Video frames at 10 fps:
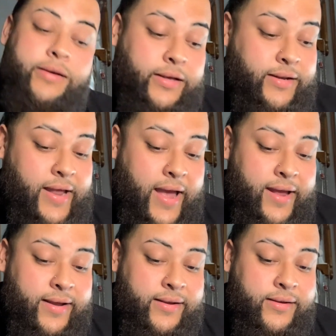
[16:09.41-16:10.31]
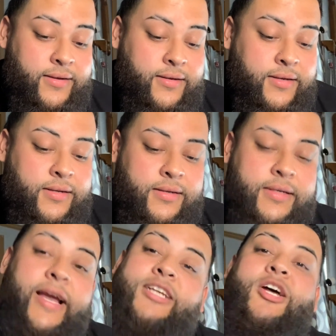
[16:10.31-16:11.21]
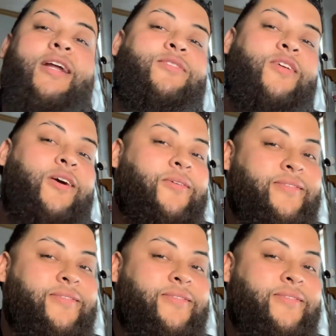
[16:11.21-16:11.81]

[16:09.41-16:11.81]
Other than that, catch y'all next video.